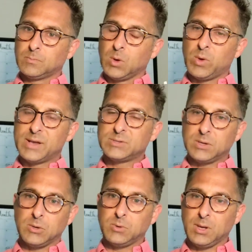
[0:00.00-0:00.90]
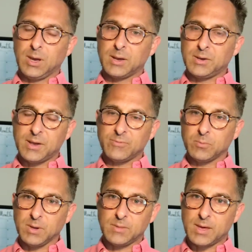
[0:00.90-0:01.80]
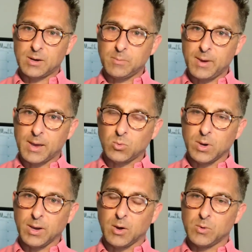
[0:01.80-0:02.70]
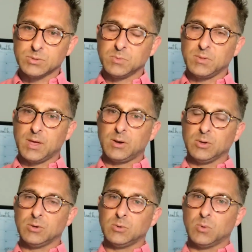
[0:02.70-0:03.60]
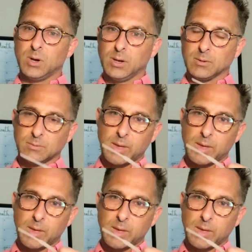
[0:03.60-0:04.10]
When I say unique, I never mean that in a bad way. I always mean that in a good way.